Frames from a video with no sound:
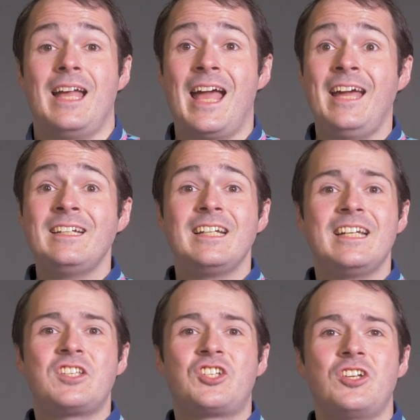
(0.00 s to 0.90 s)
Hey,
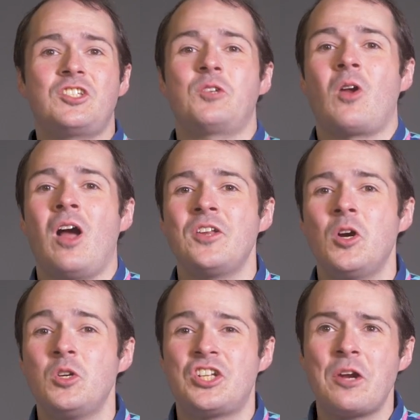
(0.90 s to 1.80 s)
it's Justin
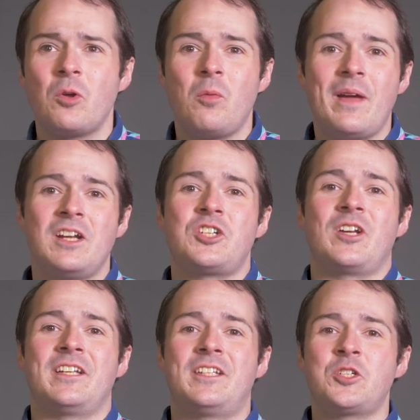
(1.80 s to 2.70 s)
Rondeau, General
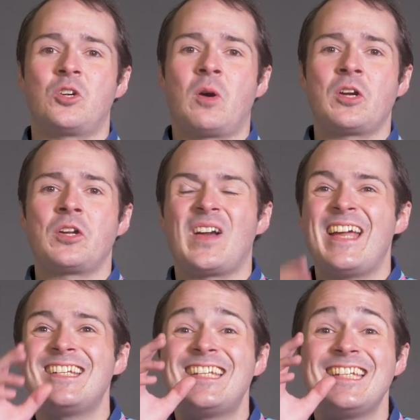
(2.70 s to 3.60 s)
Manager at Digital Marketer,
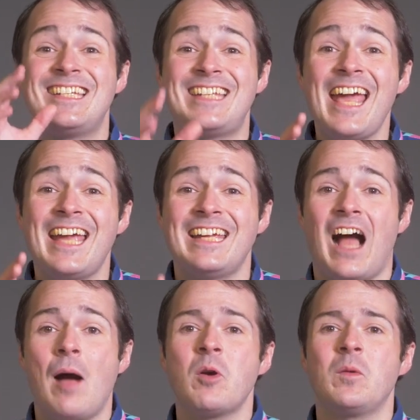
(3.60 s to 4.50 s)
and
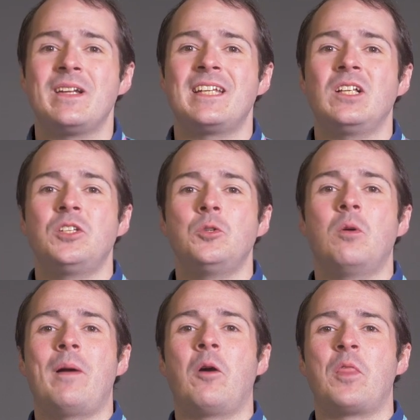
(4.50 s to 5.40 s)
today I'm going to tell you
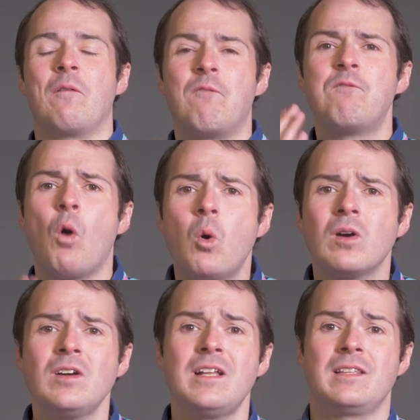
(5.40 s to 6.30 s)
about the
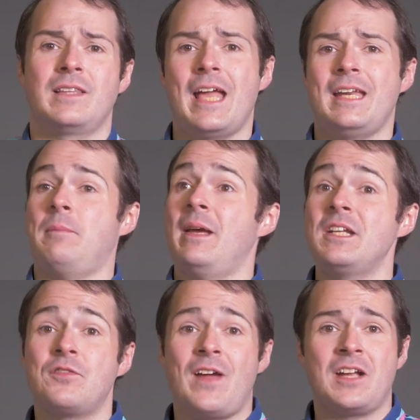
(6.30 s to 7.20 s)
four landing
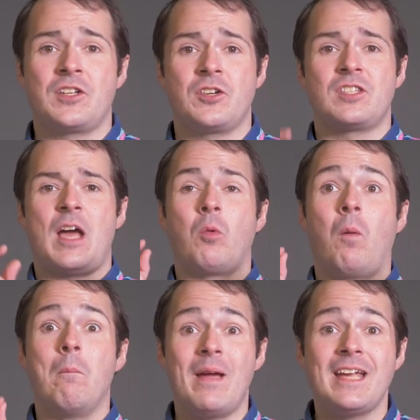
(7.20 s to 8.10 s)
page factors that
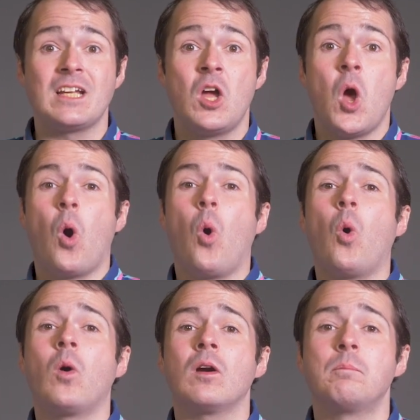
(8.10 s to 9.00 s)
will make
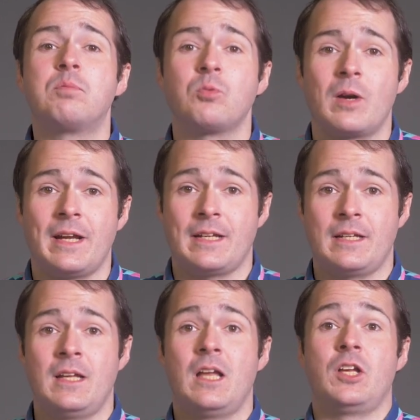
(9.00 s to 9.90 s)
or
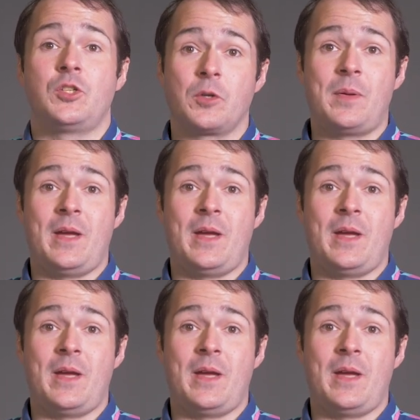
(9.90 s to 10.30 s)
break your